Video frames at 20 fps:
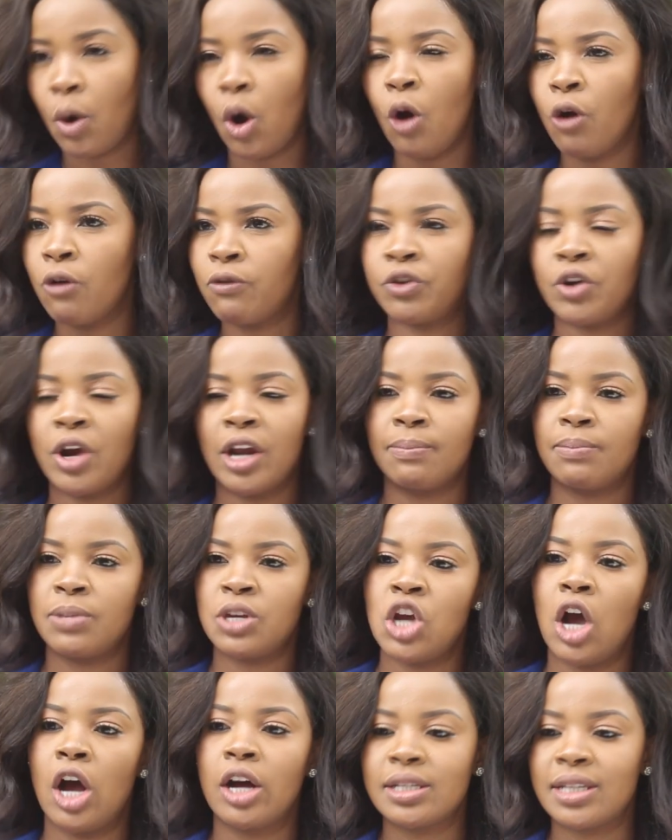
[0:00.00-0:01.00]
over and
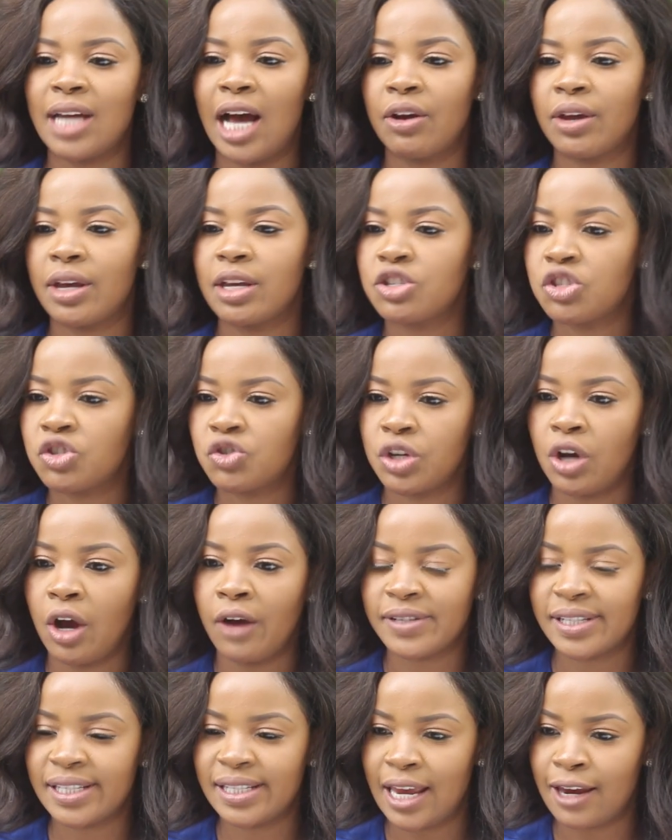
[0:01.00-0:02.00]
beyond our history
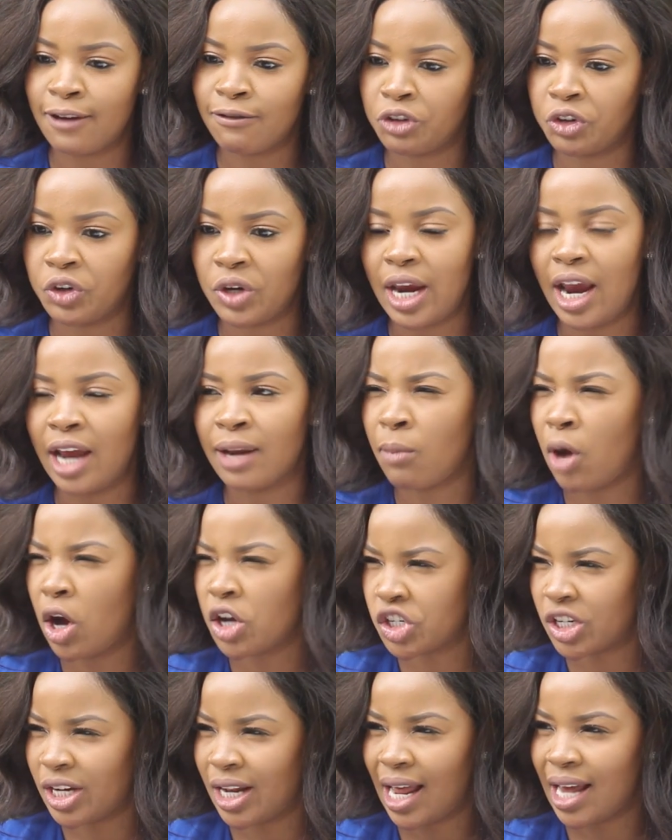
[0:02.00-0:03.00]
of slavery and
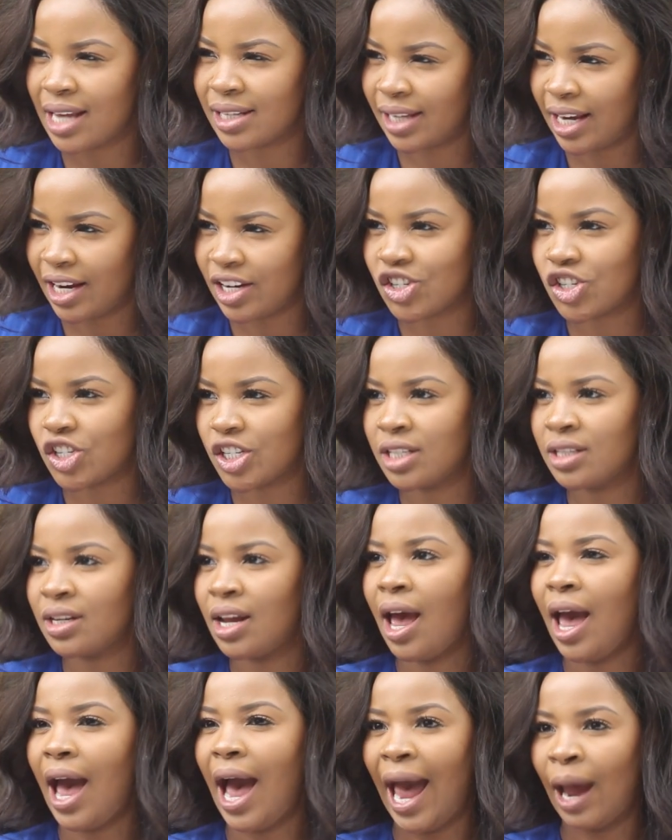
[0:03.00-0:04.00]
marginalization
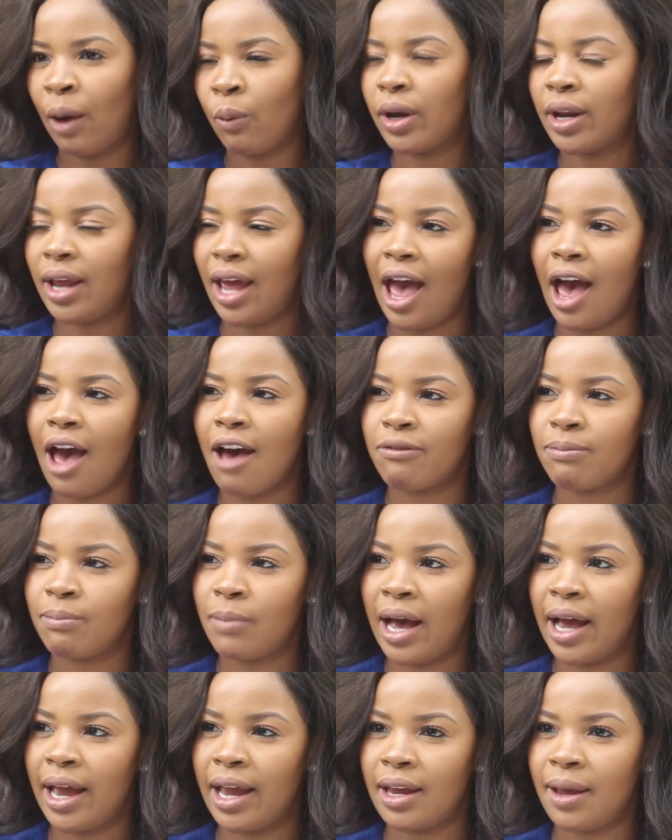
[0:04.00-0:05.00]
i want to have
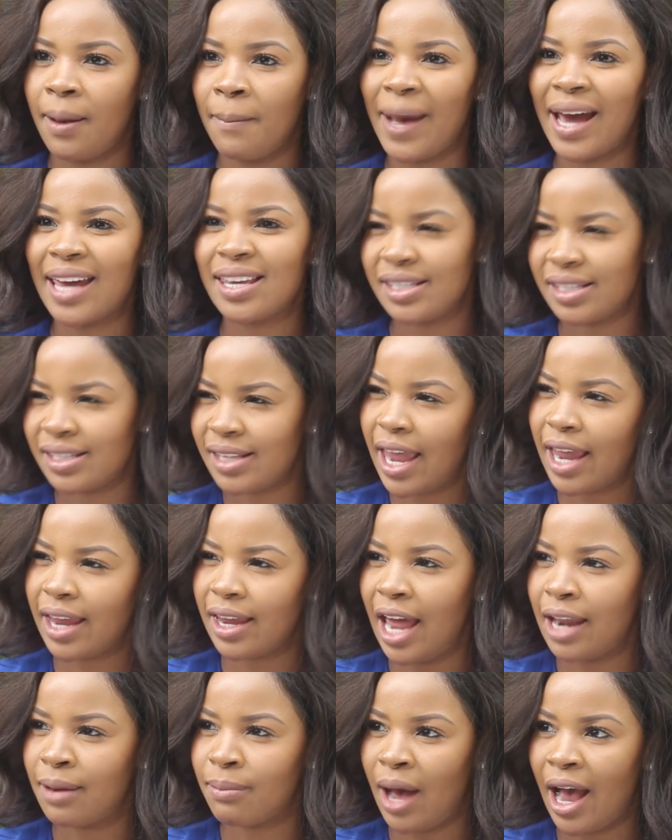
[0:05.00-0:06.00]
my my say
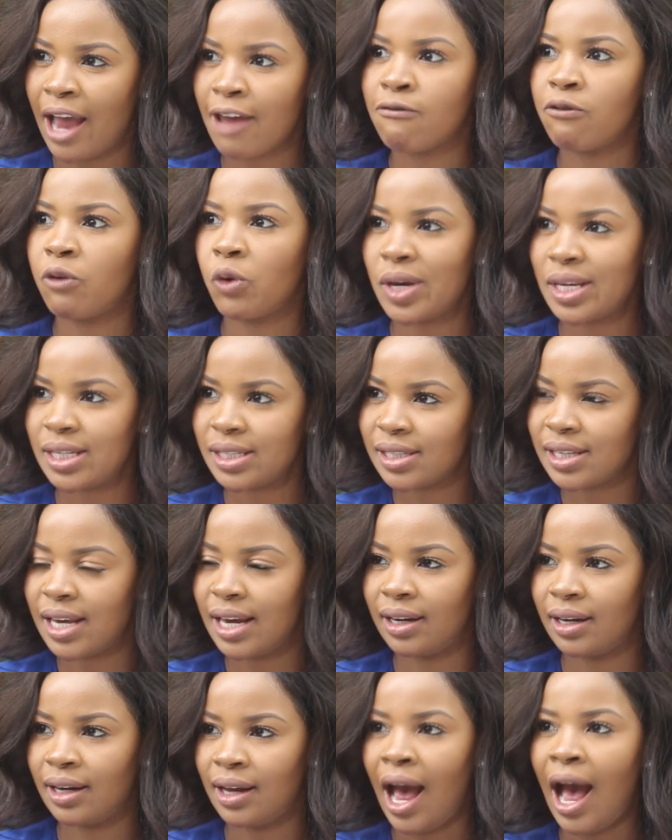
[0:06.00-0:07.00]
and my voice
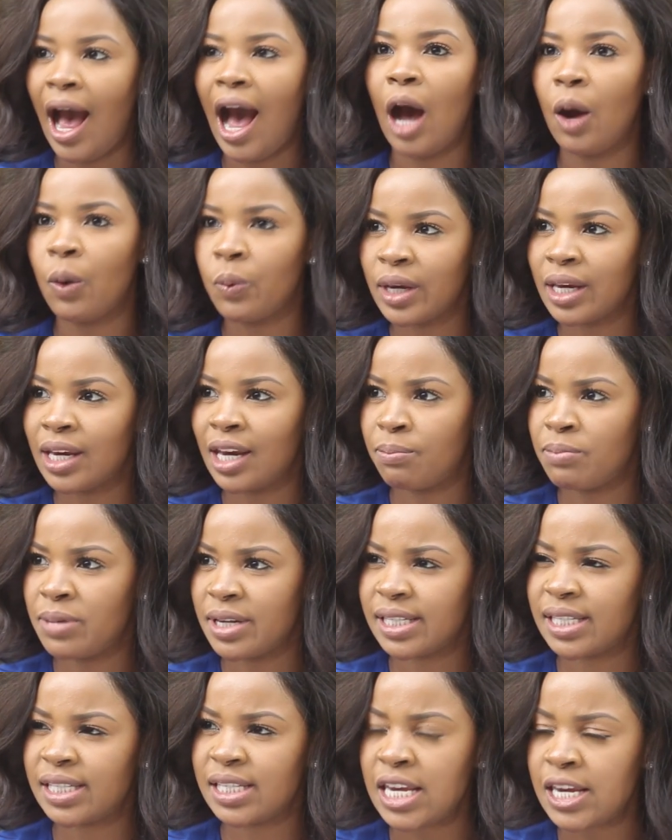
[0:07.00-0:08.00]
in how we get
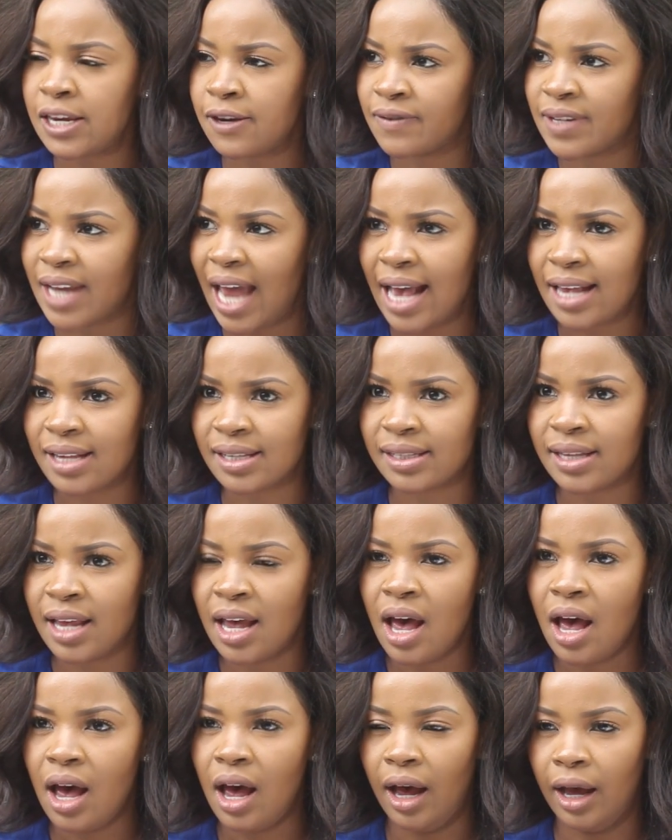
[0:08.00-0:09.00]
perceived as
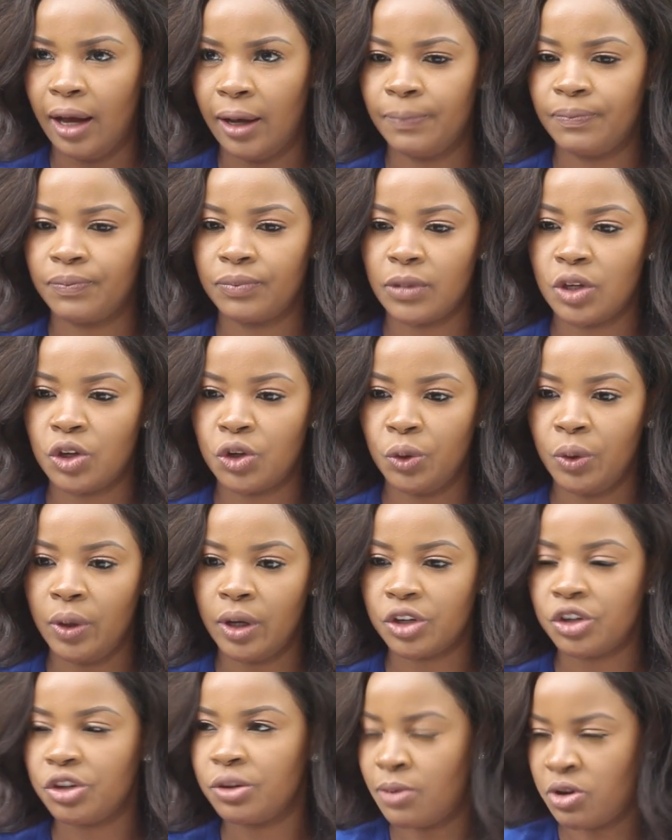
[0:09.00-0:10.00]
um, you know a
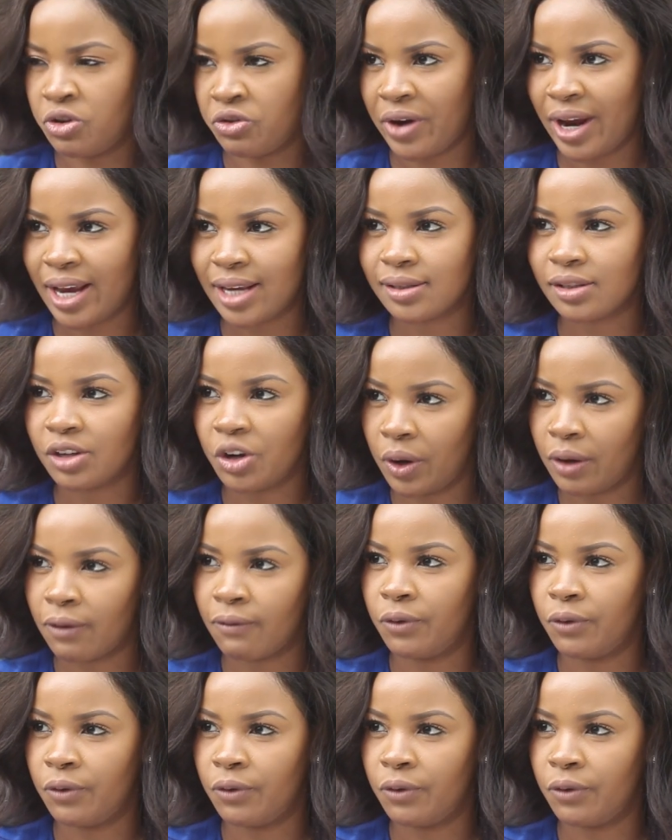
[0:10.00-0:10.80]
human race going